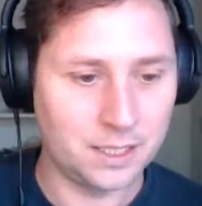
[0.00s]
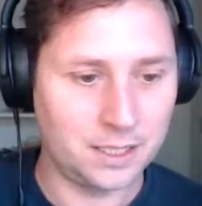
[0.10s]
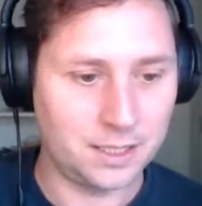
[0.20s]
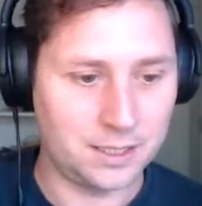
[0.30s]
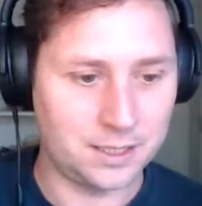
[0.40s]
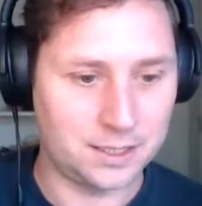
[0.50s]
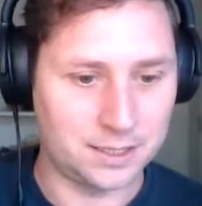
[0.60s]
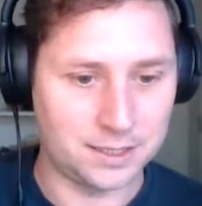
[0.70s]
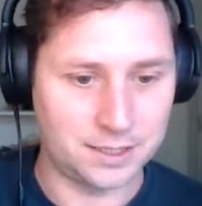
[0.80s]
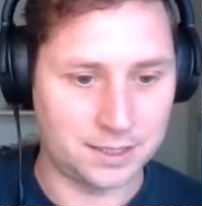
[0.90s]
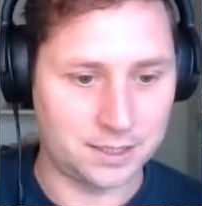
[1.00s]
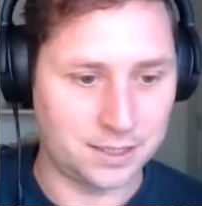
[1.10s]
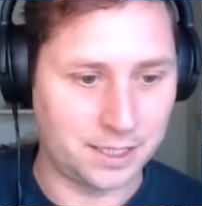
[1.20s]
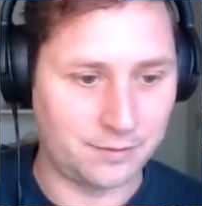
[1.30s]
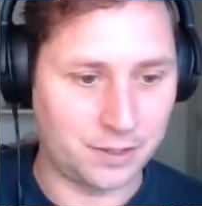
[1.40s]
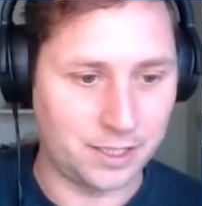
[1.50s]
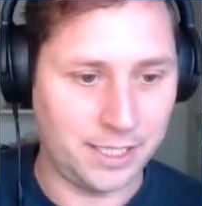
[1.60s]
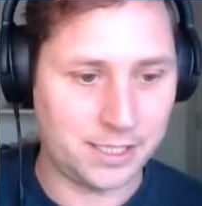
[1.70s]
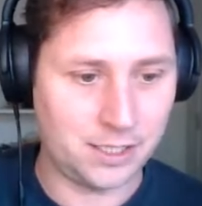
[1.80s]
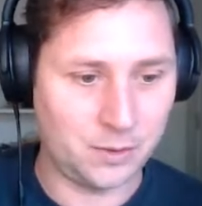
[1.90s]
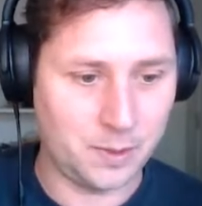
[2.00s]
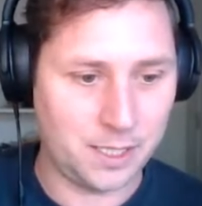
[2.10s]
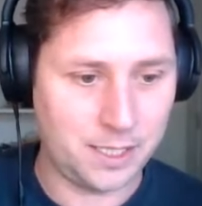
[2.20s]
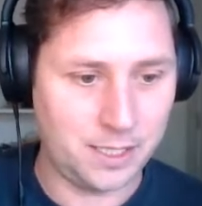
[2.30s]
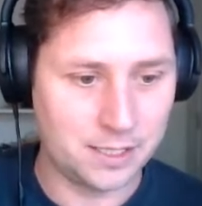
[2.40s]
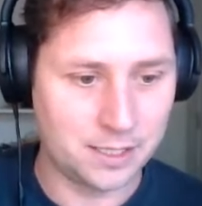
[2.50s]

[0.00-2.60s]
and I've got an X and a Y.